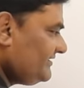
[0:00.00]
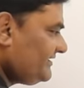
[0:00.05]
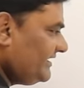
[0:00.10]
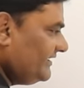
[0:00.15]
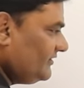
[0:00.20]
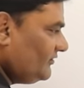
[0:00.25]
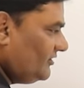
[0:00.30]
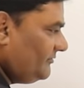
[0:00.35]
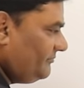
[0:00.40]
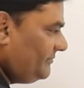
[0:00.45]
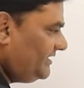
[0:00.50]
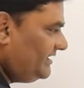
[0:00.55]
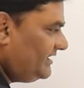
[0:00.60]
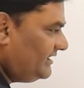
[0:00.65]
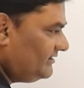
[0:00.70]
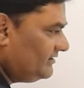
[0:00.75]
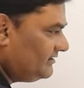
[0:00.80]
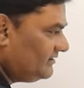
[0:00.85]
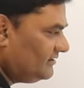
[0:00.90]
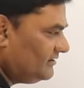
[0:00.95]
cannot be
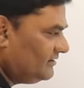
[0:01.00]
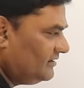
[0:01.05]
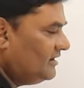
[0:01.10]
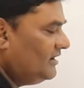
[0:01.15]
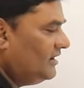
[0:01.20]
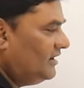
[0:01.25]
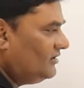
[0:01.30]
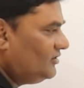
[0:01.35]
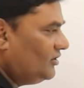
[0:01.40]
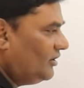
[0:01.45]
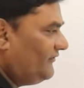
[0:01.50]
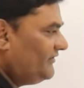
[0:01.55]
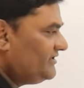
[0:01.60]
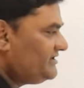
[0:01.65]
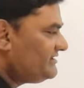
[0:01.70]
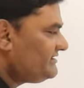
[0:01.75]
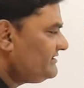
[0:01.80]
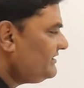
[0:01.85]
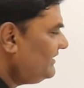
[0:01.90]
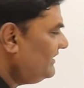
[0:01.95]
done. Now which
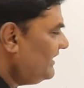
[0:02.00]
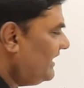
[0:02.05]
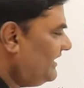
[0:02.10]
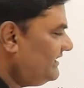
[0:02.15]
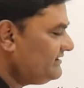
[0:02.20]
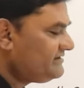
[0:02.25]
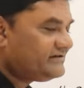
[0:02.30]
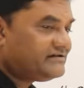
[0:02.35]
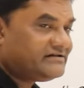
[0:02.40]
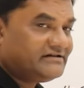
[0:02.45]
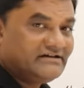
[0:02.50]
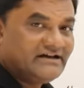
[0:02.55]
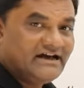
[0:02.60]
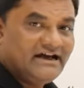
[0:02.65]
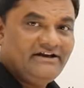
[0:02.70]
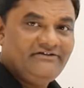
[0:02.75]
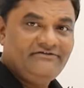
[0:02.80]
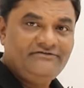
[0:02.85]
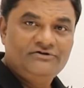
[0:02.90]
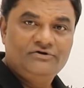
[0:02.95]
is the last
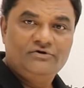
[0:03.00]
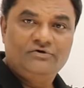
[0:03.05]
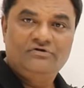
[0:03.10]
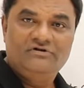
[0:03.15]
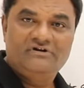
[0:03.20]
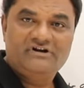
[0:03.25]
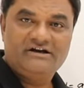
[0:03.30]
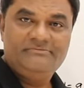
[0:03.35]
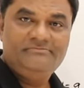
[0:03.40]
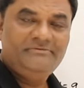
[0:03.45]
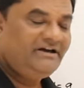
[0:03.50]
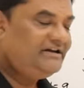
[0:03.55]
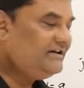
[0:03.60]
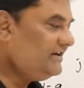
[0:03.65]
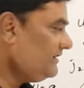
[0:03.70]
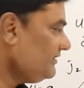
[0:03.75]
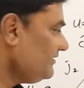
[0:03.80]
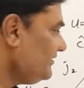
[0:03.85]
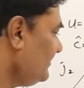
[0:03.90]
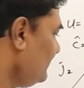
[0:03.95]
live node
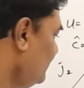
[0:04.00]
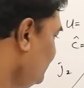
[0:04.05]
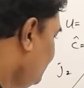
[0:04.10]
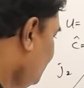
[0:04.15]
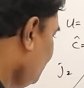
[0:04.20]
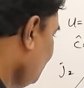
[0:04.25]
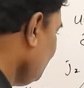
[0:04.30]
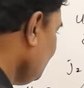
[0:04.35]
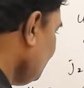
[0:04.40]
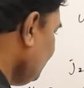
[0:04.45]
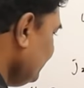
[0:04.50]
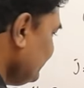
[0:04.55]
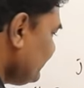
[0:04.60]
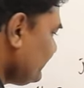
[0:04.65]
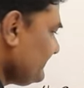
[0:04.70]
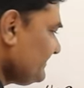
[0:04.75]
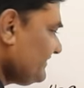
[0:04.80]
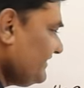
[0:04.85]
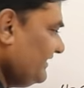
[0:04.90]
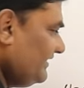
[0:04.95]
remaining? This
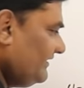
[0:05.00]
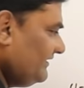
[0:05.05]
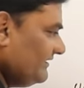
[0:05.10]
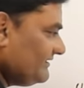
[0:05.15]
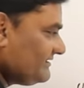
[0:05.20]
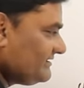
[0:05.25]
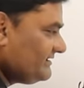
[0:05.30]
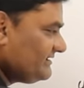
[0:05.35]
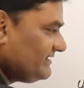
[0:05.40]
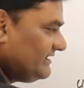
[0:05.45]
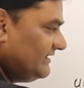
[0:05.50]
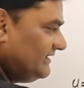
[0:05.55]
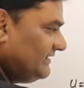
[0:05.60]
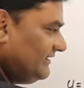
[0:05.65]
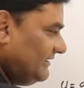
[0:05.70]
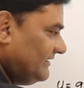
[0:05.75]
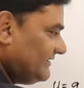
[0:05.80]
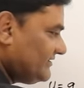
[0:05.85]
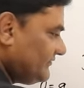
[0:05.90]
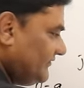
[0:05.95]
is killed,
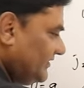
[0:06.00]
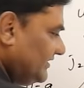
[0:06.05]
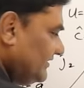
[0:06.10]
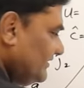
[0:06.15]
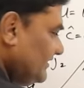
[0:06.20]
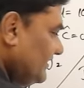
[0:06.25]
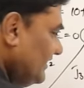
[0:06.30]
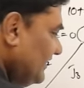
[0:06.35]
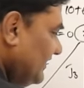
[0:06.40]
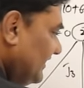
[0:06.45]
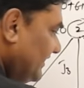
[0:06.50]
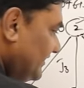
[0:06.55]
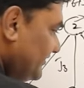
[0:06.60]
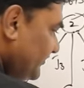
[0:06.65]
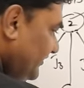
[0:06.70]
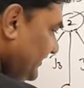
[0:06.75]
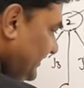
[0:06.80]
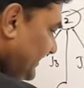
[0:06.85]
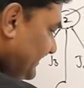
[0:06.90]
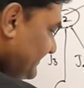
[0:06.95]
this one.
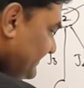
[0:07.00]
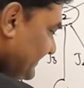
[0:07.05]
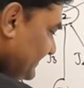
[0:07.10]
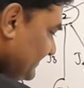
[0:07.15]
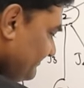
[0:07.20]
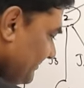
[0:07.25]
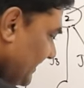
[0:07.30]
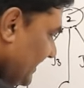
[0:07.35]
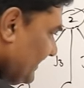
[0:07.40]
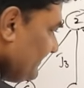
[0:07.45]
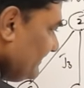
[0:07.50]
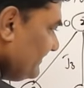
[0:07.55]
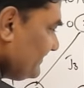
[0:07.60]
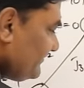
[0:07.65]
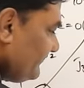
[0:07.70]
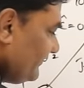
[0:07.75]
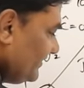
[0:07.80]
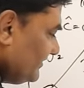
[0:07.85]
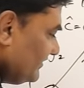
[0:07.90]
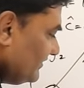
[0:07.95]
So let us expand
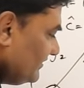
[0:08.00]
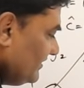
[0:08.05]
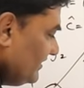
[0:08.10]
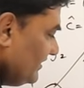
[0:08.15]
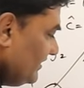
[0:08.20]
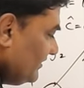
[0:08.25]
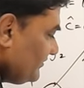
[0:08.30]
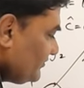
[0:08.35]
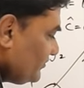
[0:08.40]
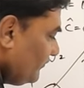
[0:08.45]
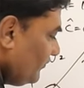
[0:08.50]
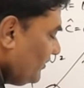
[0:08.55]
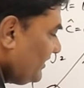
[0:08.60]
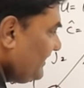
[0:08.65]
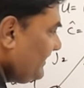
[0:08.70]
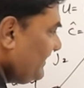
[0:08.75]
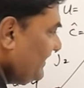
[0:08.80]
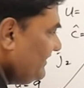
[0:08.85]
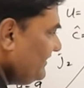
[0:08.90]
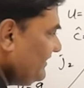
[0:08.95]
this one. So what I
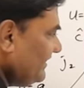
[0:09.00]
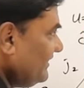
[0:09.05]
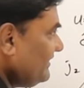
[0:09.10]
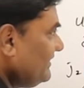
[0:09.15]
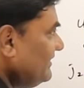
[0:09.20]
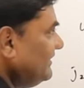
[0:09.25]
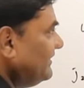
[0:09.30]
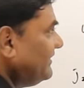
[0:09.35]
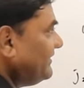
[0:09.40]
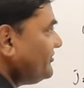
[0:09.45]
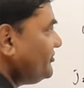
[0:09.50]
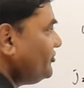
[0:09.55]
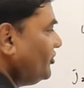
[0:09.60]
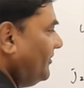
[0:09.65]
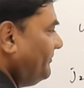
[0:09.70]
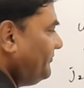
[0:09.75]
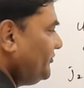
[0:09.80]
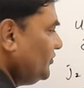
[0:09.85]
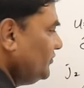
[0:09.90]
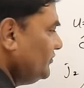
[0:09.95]
can take here?
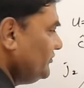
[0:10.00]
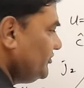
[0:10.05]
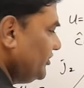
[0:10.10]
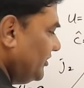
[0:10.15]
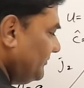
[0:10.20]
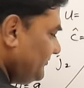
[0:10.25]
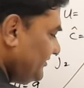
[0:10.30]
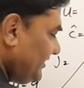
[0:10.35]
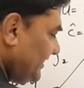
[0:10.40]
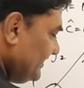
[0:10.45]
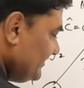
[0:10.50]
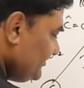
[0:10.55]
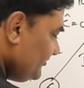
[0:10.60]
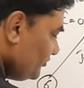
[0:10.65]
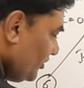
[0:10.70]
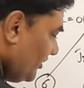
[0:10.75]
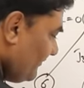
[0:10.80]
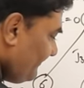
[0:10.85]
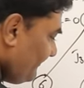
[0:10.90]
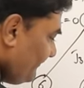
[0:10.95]
Job 2, job 3,
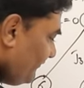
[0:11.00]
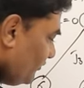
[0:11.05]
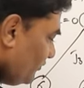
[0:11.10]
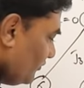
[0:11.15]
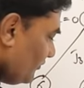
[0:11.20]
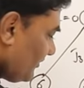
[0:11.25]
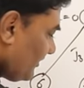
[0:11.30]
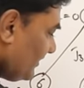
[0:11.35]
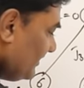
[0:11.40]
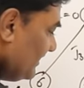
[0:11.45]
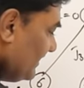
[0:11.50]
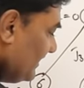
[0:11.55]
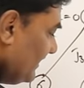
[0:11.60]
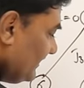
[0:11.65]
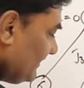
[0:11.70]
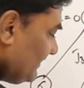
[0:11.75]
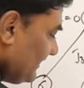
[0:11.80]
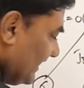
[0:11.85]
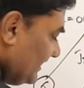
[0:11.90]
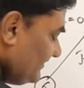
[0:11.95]
job 4.
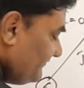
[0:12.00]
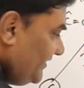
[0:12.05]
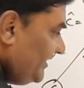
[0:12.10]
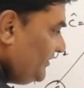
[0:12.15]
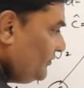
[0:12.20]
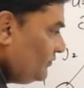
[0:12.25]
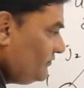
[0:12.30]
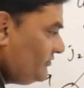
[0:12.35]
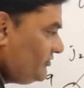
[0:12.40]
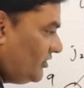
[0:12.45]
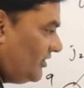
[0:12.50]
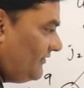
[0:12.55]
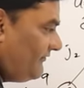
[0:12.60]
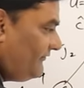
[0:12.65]
Can we do job